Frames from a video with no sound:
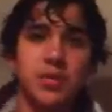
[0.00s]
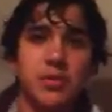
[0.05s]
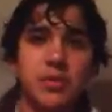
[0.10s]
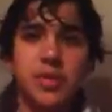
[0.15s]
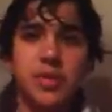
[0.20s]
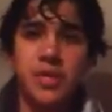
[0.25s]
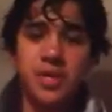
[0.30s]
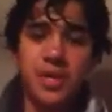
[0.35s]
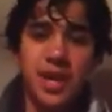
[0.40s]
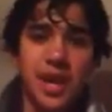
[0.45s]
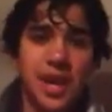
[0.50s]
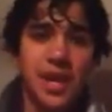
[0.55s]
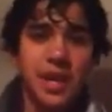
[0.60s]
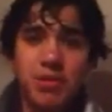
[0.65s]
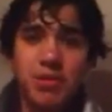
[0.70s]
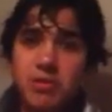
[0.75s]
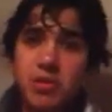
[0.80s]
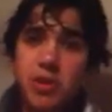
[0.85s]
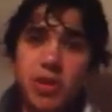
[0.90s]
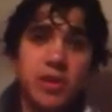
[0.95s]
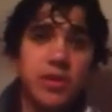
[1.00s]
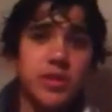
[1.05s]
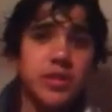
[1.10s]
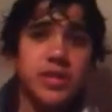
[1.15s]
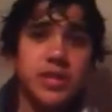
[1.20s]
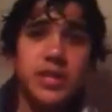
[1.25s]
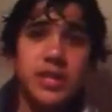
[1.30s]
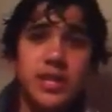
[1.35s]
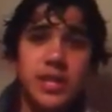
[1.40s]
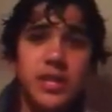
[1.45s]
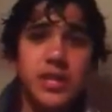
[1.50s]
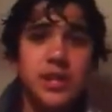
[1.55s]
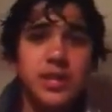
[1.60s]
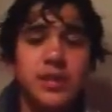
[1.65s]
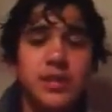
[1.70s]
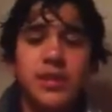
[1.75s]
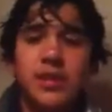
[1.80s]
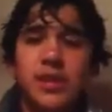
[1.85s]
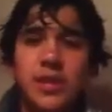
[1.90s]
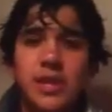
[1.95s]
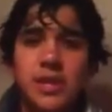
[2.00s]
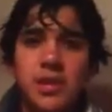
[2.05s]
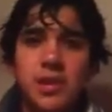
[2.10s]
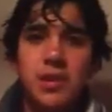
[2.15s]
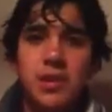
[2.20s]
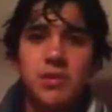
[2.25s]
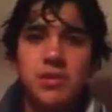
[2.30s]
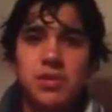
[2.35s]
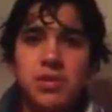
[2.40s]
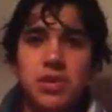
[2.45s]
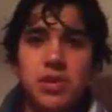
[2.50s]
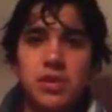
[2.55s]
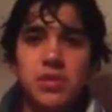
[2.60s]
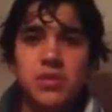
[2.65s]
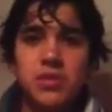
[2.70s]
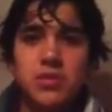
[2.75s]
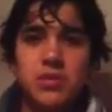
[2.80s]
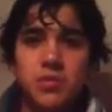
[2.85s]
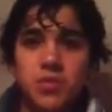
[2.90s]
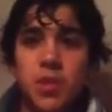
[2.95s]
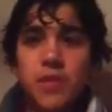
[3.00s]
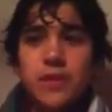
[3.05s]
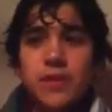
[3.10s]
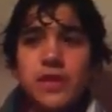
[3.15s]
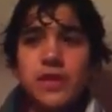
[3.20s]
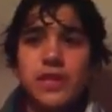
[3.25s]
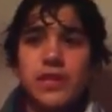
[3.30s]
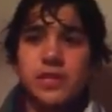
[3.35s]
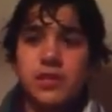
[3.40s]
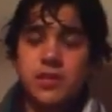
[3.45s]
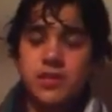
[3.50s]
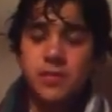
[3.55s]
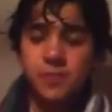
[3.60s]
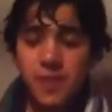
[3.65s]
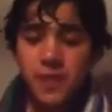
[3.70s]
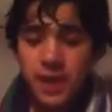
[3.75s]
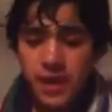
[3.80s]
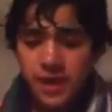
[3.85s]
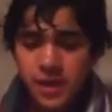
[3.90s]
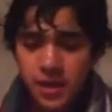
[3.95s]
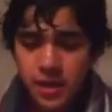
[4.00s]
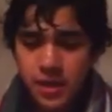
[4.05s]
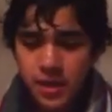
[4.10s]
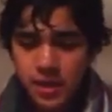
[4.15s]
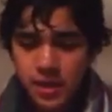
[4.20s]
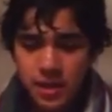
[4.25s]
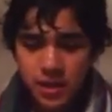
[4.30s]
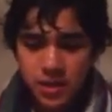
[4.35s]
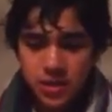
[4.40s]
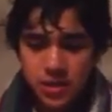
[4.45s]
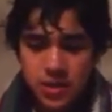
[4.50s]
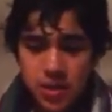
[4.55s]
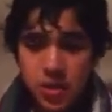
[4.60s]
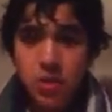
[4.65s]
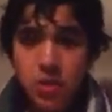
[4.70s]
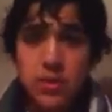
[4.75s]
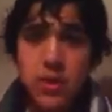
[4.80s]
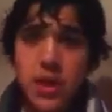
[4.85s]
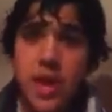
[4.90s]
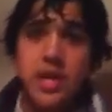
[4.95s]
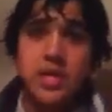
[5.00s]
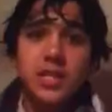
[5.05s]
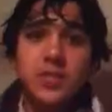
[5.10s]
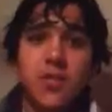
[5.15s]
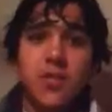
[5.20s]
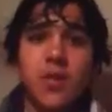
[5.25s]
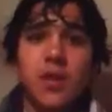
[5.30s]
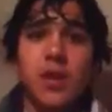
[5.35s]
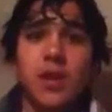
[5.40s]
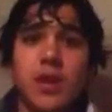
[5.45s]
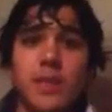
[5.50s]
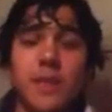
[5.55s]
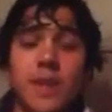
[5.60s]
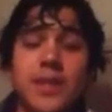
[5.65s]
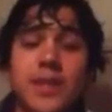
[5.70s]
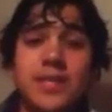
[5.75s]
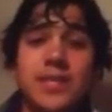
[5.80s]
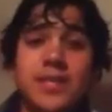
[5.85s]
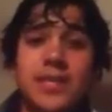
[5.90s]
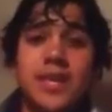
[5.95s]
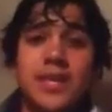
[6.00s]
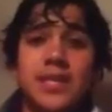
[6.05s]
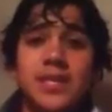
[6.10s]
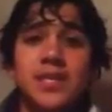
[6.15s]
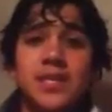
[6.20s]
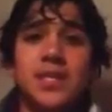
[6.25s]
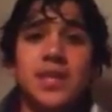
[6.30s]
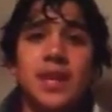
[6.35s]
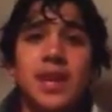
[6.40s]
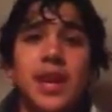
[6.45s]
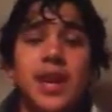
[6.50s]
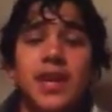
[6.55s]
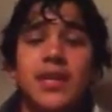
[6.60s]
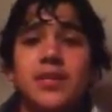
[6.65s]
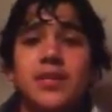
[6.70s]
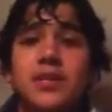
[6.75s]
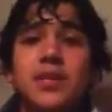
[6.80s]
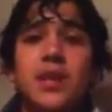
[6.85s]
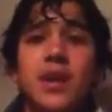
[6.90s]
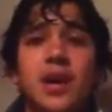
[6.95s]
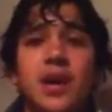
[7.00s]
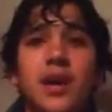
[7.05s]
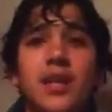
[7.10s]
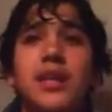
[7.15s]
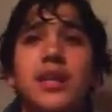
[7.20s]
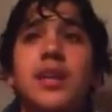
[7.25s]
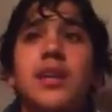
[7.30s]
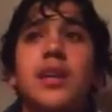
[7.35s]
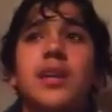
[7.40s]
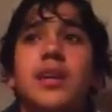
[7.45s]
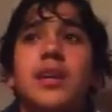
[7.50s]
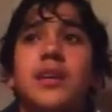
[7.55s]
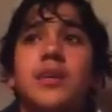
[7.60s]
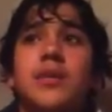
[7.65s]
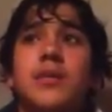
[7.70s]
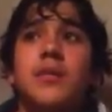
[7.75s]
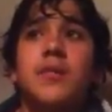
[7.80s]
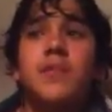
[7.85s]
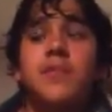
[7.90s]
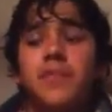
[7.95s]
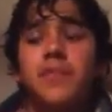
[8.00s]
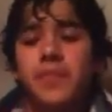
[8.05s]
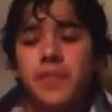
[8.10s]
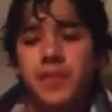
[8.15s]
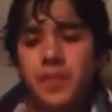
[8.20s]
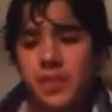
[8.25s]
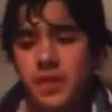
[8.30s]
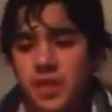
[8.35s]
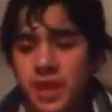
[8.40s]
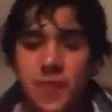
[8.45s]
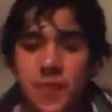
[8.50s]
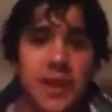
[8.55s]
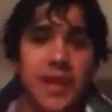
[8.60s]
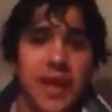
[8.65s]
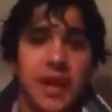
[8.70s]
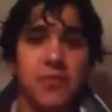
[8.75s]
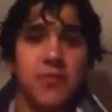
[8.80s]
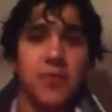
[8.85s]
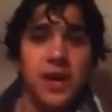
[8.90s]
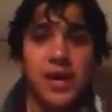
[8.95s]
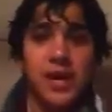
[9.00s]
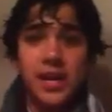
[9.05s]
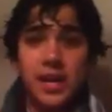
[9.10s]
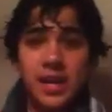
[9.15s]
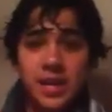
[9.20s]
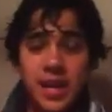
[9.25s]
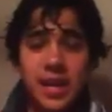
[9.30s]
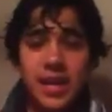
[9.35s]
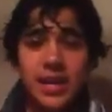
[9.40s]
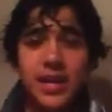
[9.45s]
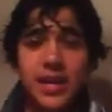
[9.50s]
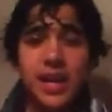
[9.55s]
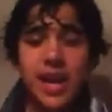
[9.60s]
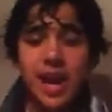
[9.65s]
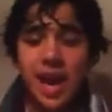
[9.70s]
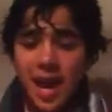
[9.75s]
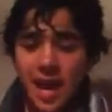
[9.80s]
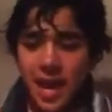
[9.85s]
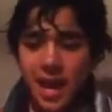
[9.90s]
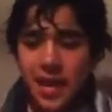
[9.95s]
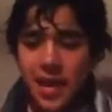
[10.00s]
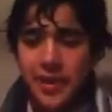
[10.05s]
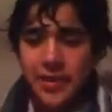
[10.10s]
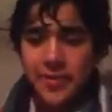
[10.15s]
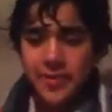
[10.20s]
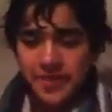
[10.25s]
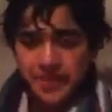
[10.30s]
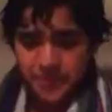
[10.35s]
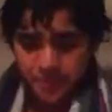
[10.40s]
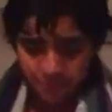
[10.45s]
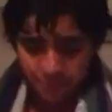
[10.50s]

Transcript: it was at night and it was hard to see and it was just rough conditions to fight. So the next morning, May 6th, at dawn, they began fighting again, and